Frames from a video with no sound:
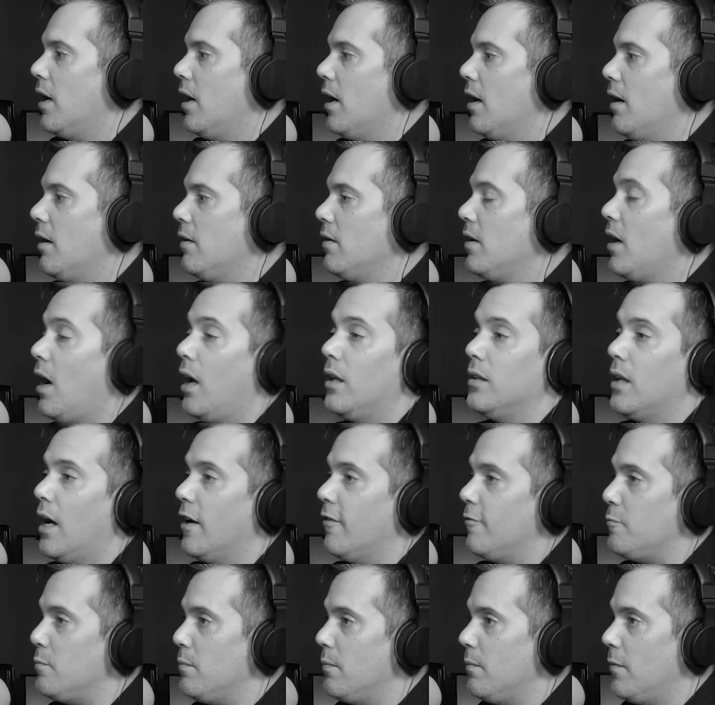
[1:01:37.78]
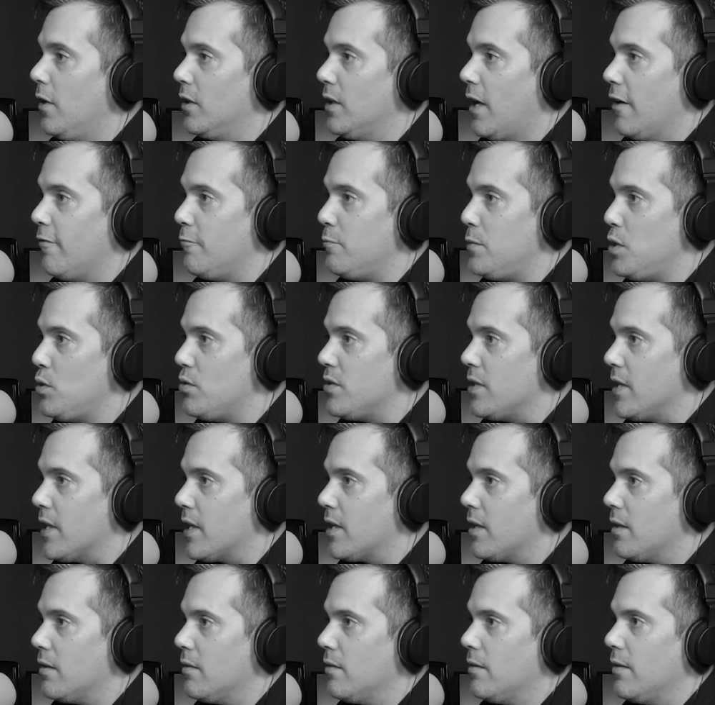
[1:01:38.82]
A lot of
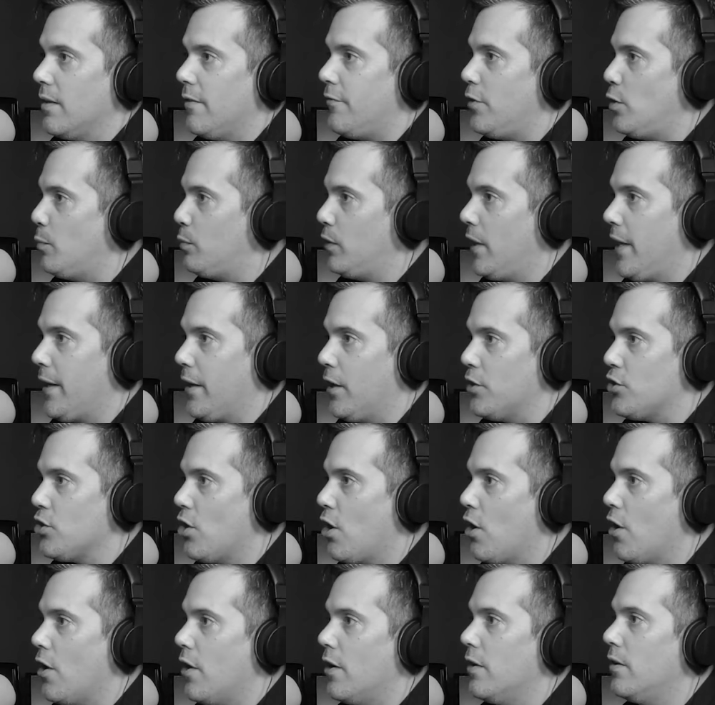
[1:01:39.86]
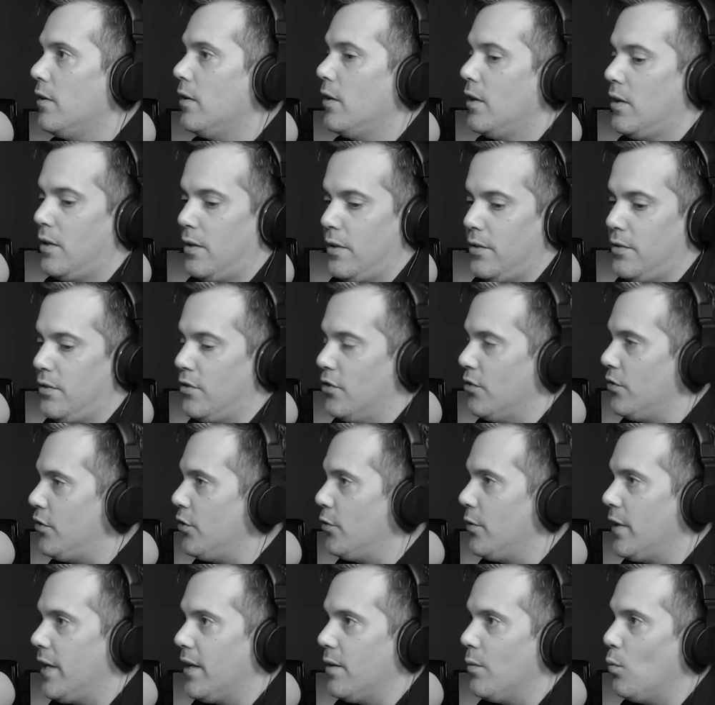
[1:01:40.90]
music. If you're playing guitar, you're
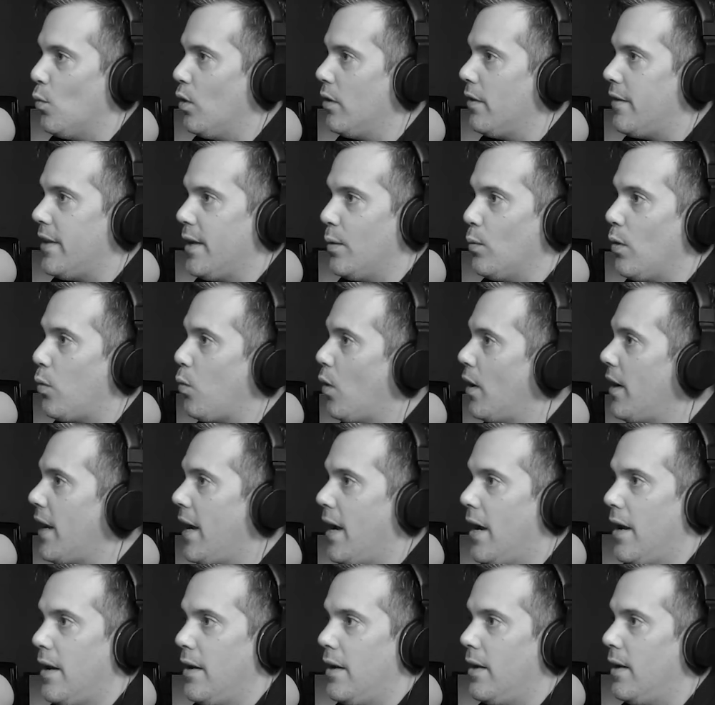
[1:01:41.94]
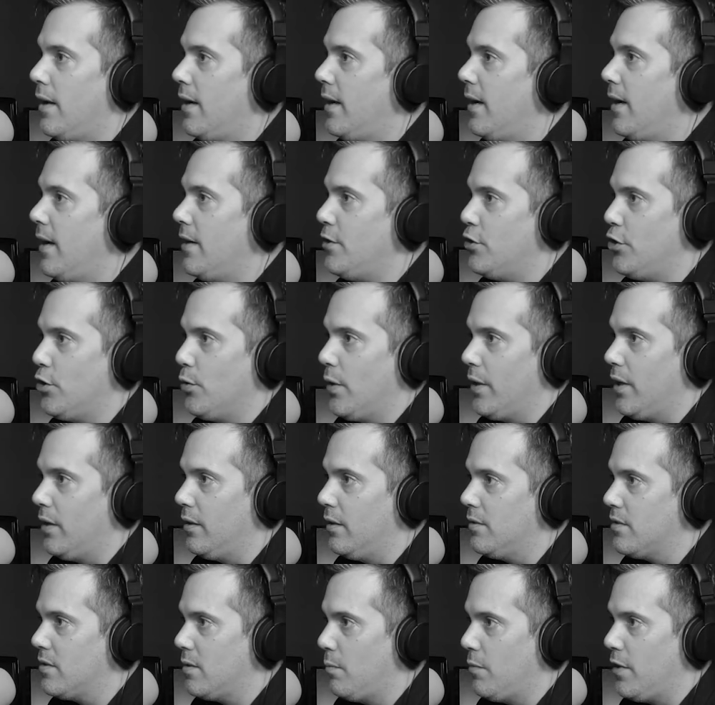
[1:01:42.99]
doing one thing with one hand, and you're doing
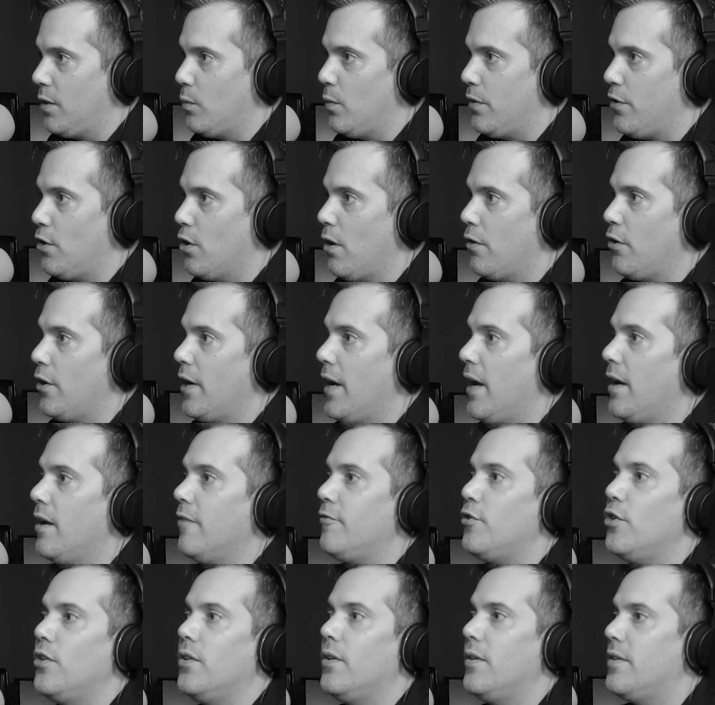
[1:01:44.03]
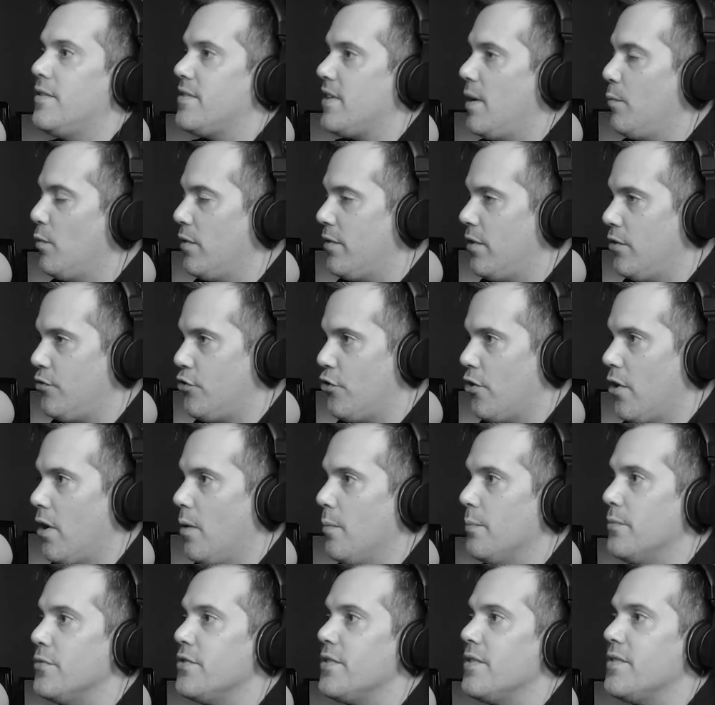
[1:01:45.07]
something with your other hand. Same with the
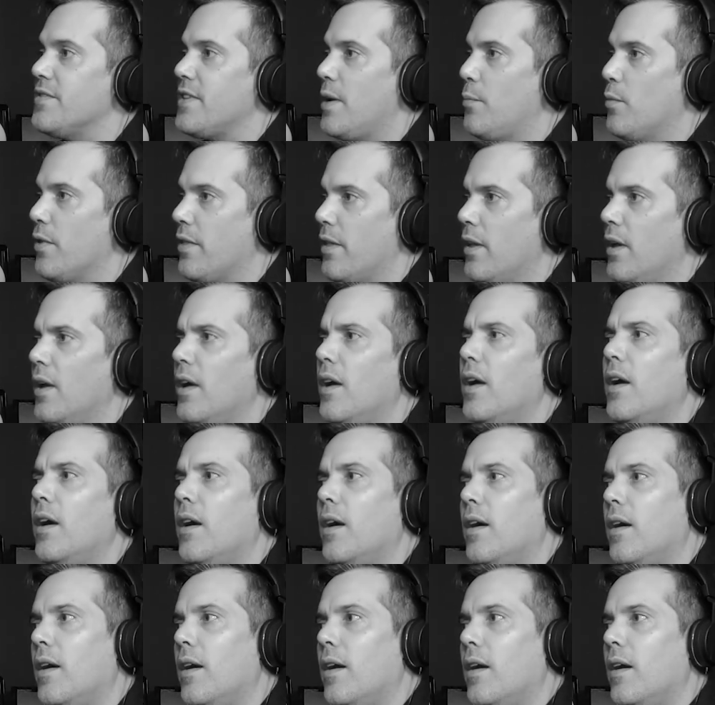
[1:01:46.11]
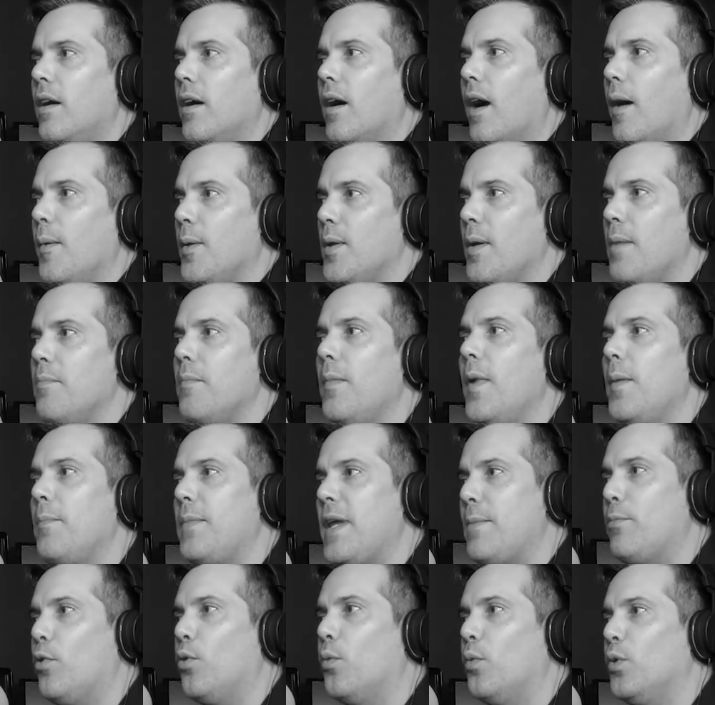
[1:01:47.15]
drums, the same with, and
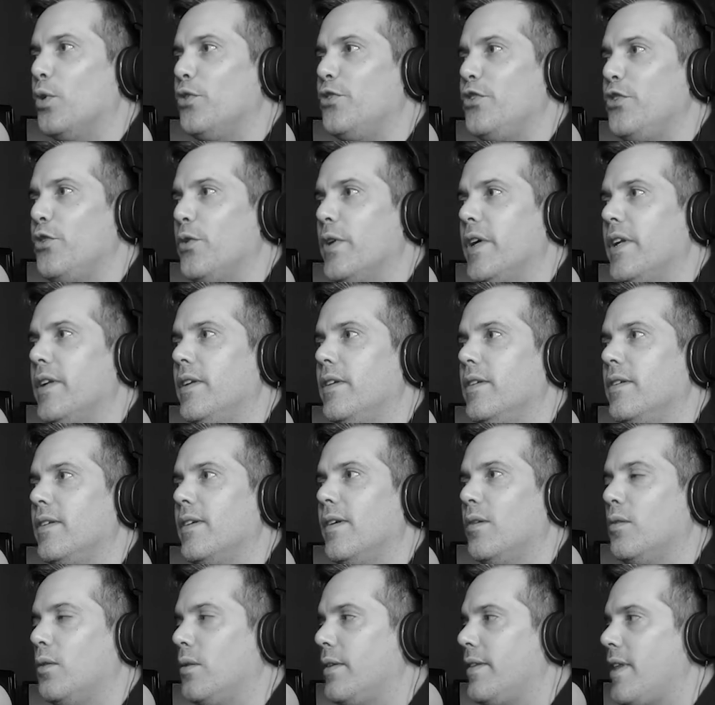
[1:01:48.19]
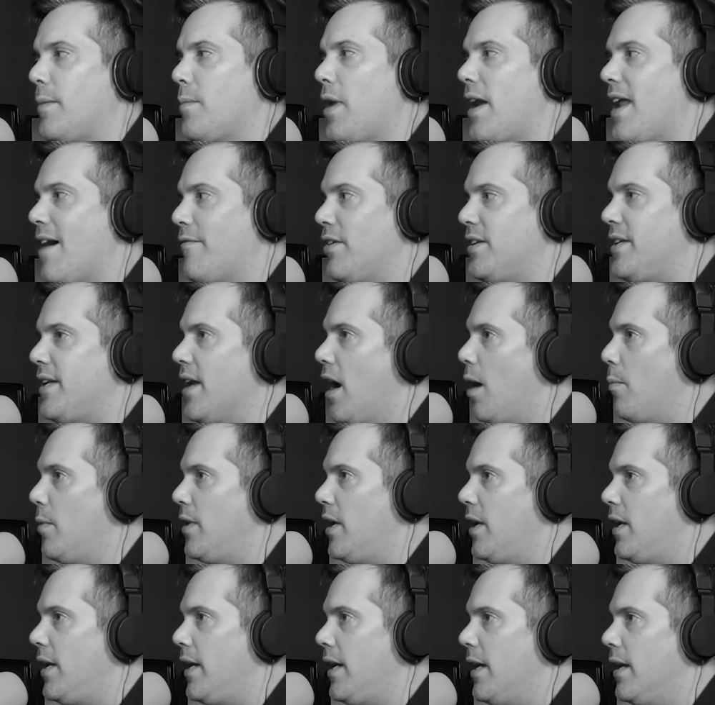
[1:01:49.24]
people will do it. Like they might have a
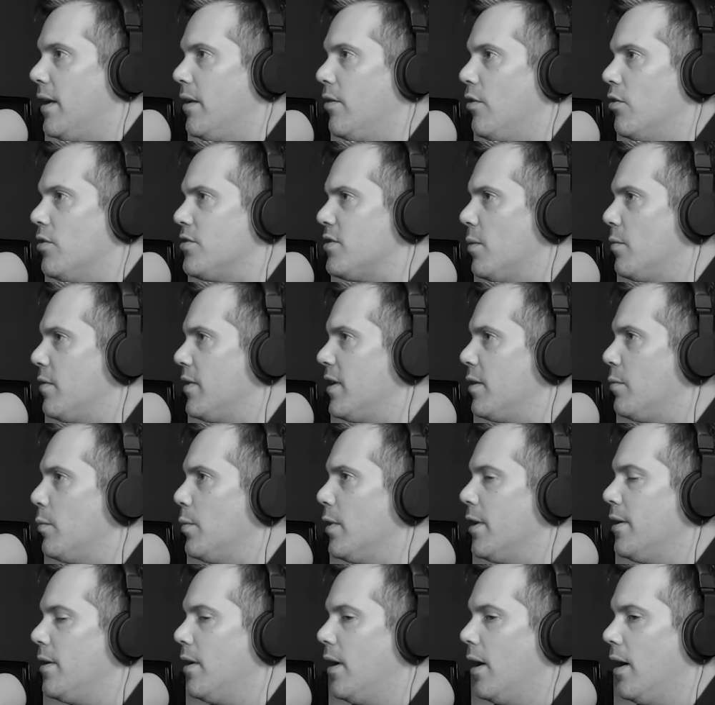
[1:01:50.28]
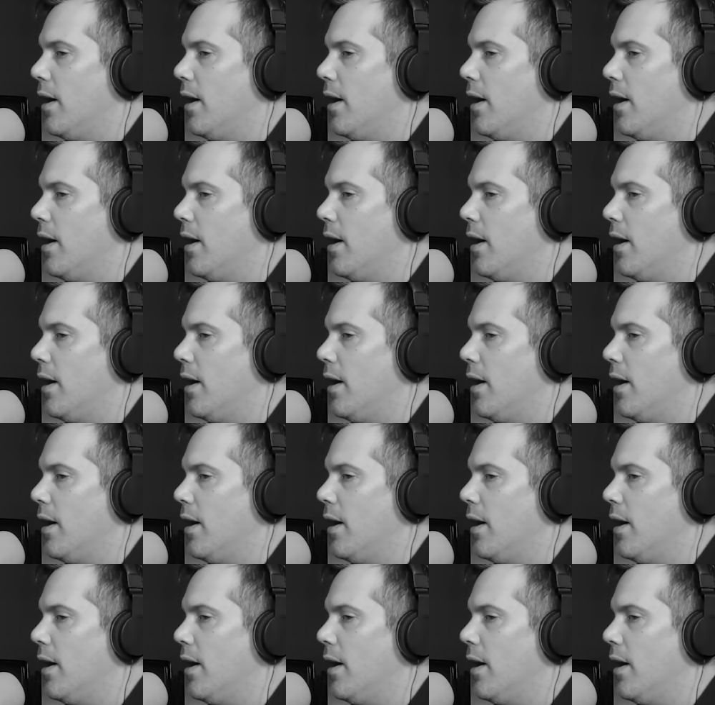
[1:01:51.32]
dominant hand or something, but